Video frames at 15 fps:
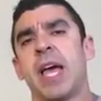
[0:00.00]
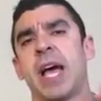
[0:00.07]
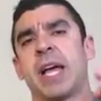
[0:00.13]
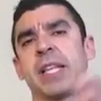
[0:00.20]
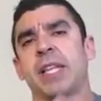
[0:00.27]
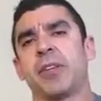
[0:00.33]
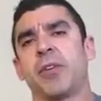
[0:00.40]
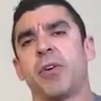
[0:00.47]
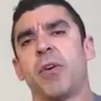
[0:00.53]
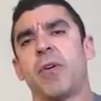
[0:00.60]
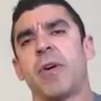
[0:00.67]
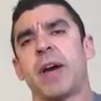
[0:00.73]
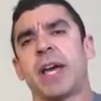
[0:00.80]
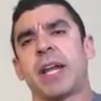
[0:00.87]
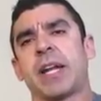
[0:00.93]
and then you
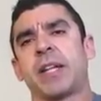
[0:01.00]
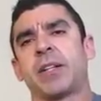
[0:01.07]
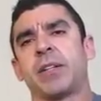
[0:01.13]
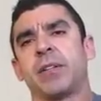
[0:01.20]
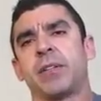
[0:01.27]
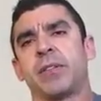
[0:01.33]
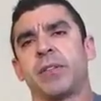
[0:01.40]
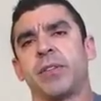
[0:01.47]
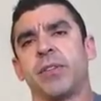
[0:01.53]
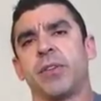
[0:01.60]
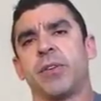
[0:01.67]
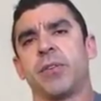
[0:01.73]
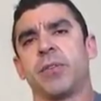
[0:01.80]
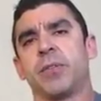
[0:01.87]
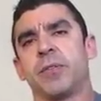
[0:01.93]
go ahead and
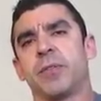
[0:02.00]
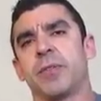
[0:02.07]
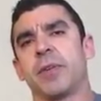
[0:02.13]
you